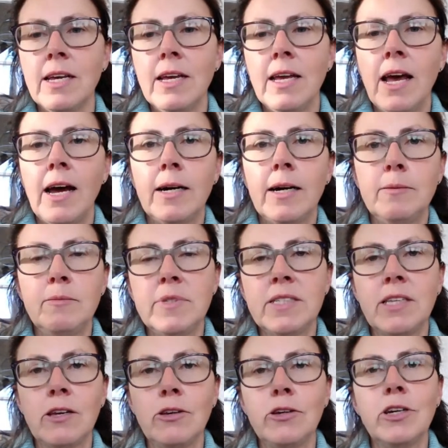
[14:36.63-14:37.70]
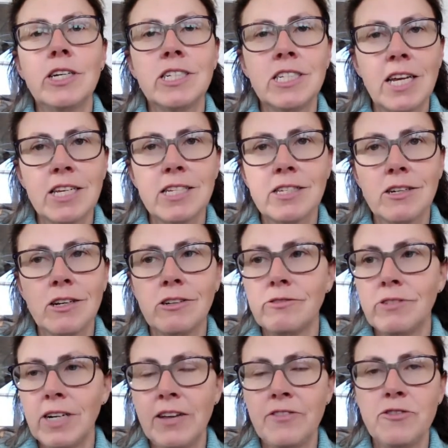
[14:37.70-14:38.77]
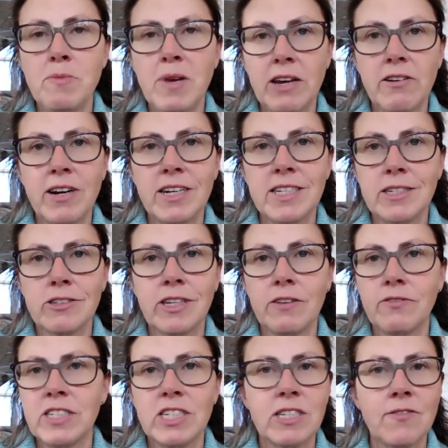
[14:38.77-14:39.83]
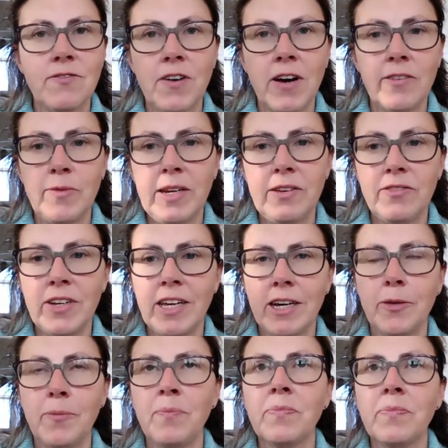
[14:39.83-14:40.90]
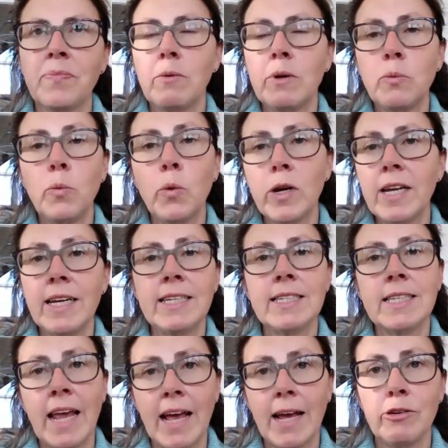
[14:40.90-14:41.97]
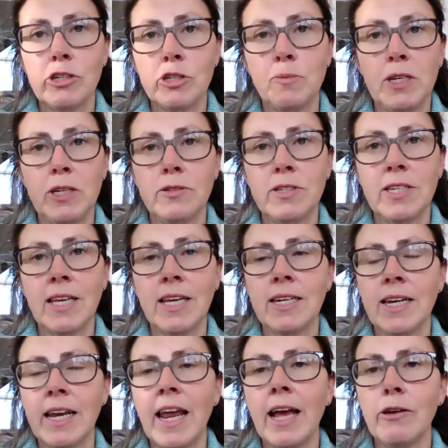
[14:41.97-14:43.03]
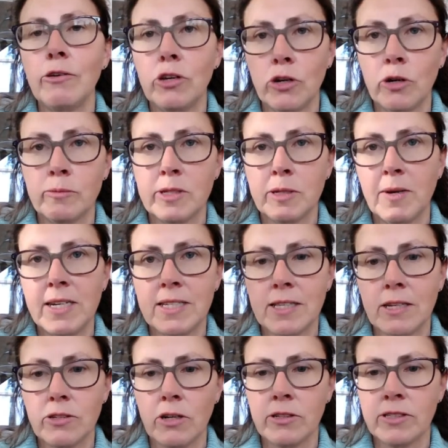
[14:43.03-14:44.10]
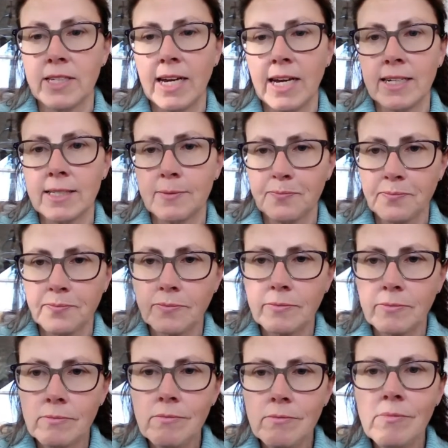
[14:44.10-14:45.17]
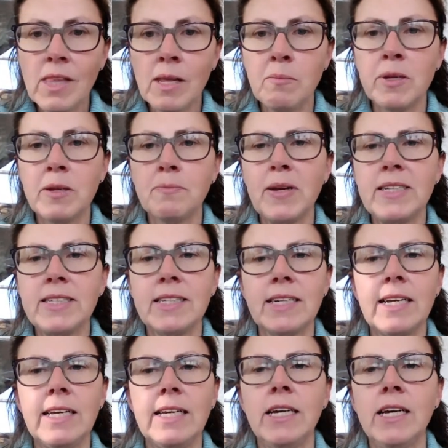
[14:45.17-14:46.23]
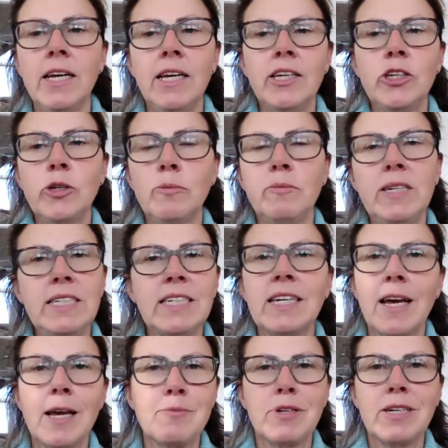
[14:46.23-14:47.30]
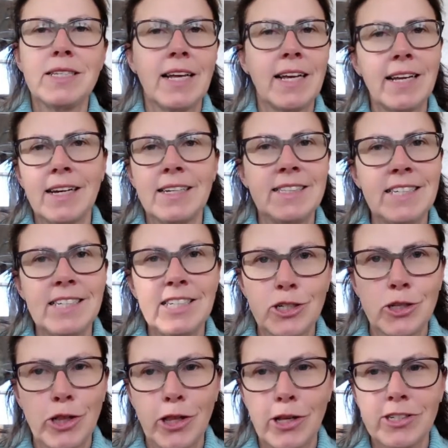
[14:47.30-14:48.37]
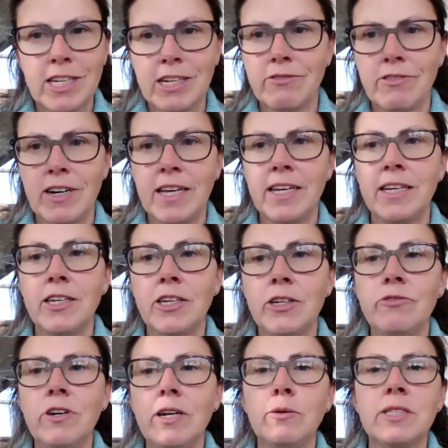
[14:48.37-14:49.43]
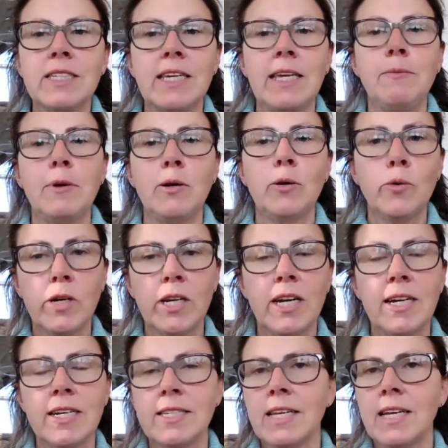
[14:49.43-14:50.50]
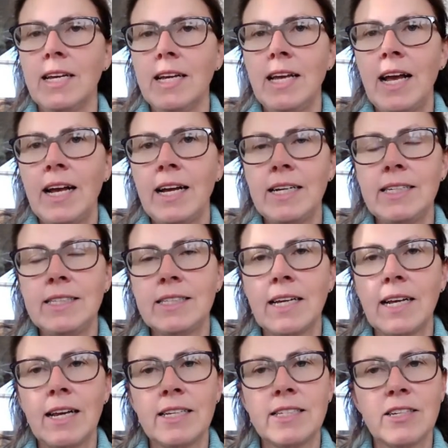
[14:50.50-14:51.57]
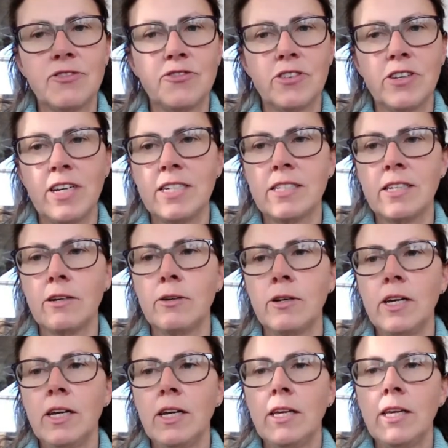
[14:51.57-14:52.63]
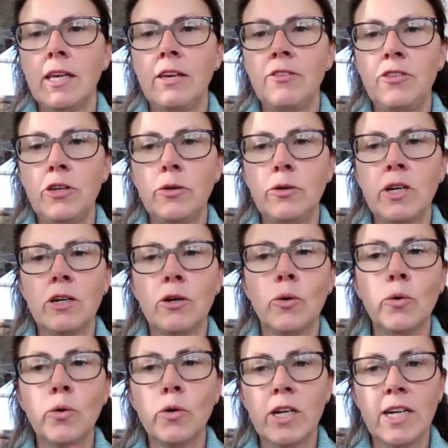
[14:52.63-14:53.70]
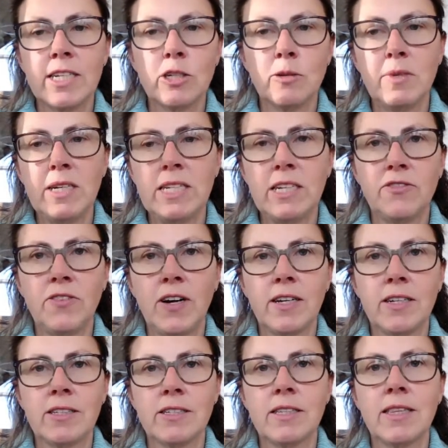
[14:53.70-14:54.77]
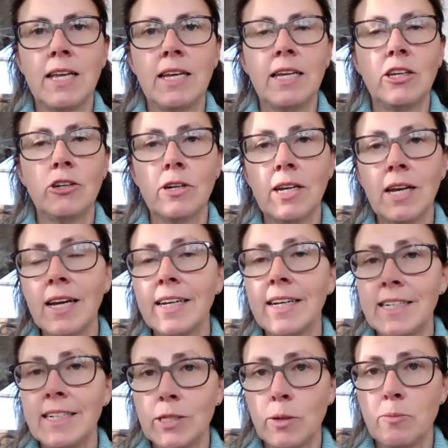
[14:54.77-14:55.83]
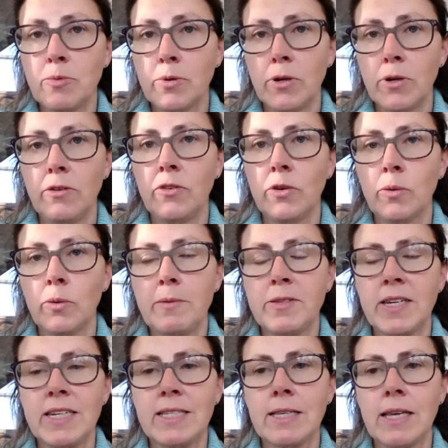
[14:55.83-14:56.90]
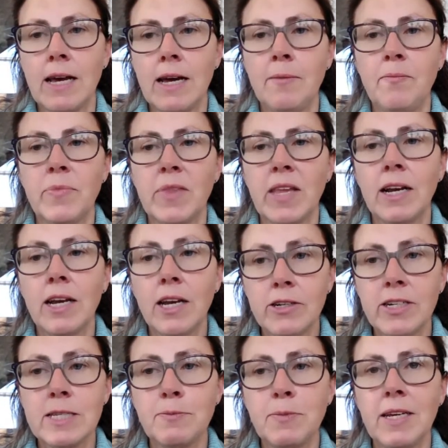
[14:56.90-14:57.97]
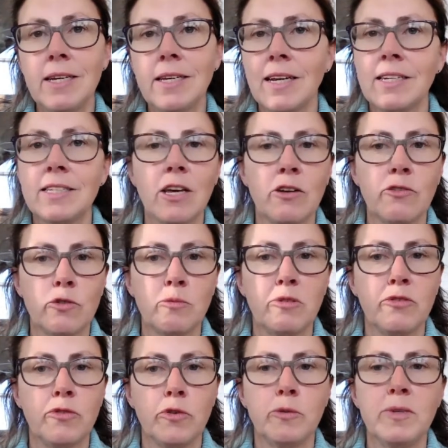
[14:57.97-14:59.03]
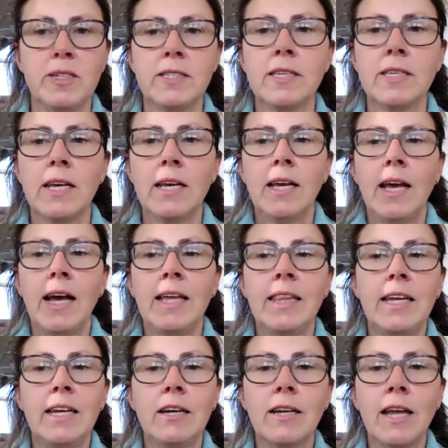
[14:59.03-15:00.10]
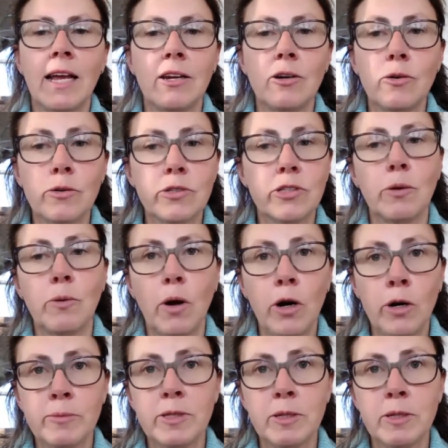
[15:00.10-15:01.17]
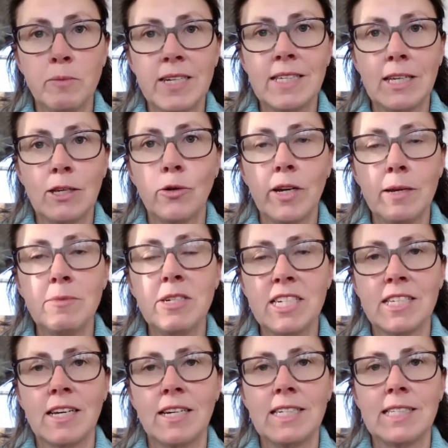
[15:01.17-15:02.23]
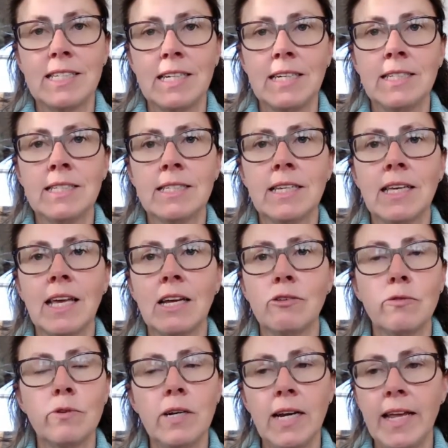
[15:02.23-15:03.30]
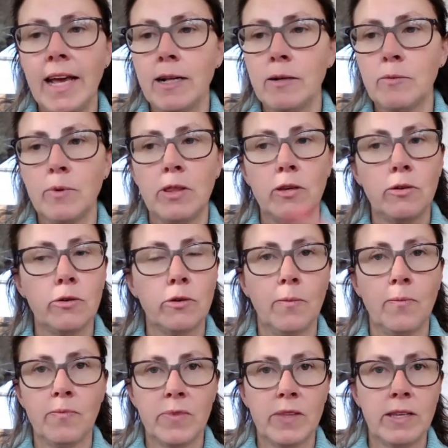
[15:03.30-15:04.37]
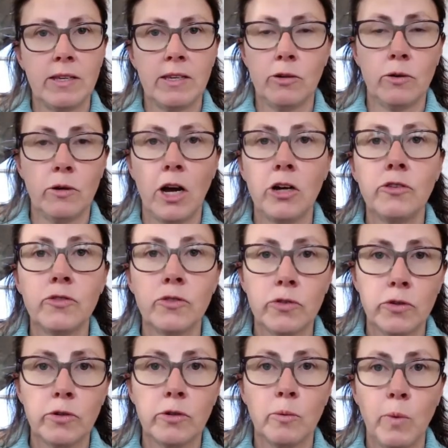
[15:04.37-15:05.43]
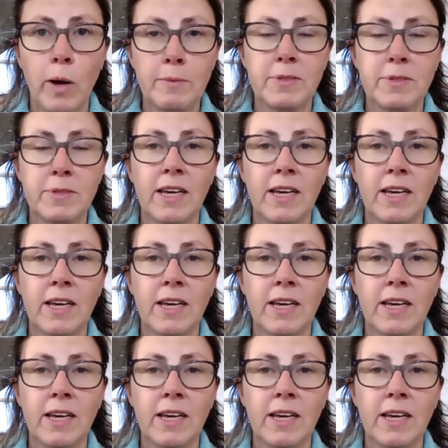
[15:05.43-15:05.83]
So you can just really familiarize yourself. It's just a 5-minute video with what it is and how you should be using it and how you can optimize those alt tags. But basically, your media library is like a digital closet, really. You really want to keep it organized and clutter-free. So if you can organize your media files, then you're likely to improve your website's loading speed and its overall performance. And also optimizing your image sizes can really help with your overall website